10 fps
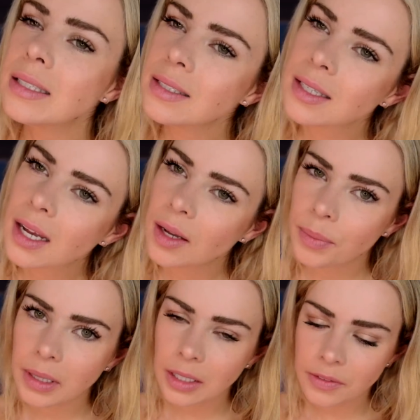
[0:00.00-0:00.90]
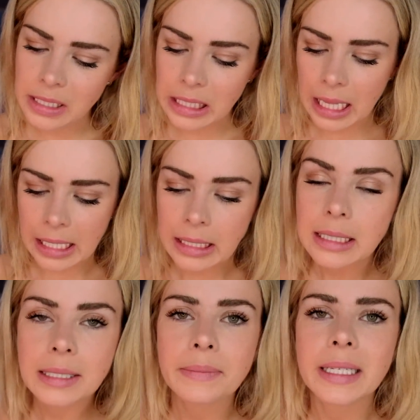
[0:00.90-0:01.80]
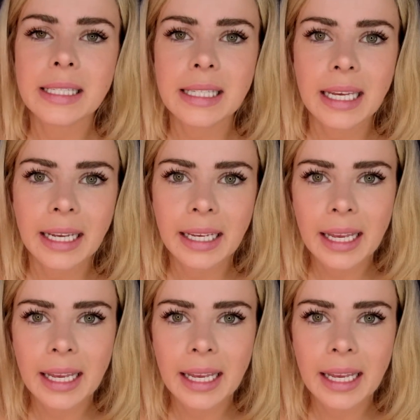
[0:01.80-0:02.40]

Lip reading: is a couple of slats missing.